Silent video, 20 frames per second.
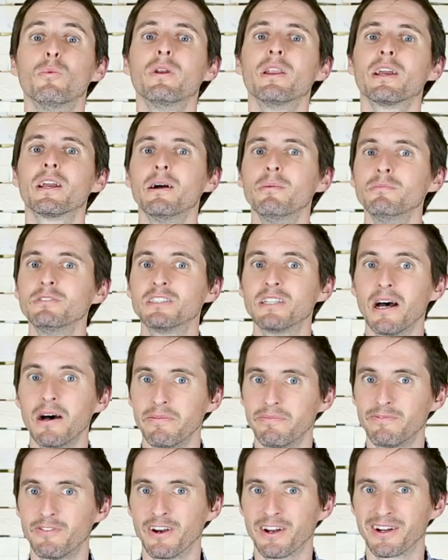When it comes to
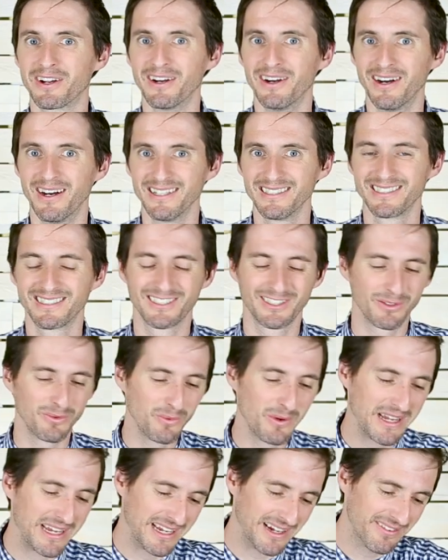upfront costs,
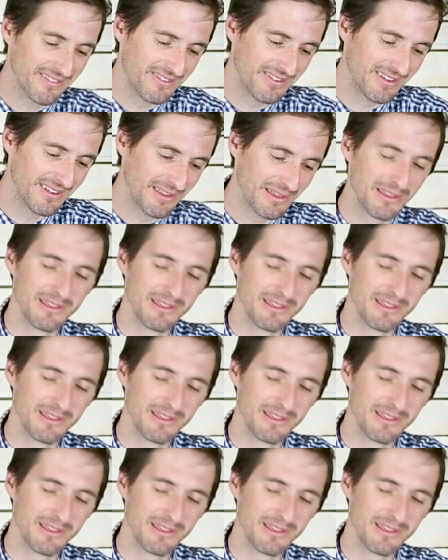we give